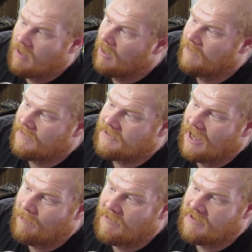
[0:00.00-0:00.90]
on the
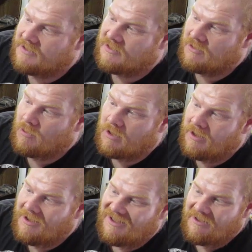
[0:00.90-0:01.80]
top of this
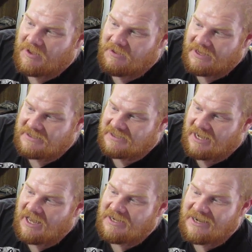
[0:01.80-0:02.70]
sword that's
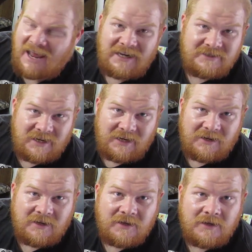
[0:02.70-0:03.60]

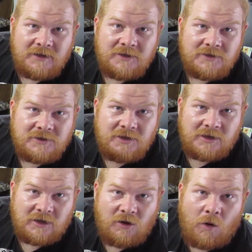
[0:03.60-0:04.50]
connected to
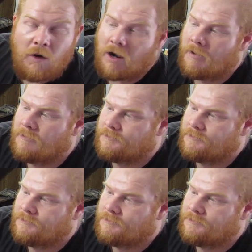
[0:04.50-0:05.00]
the core.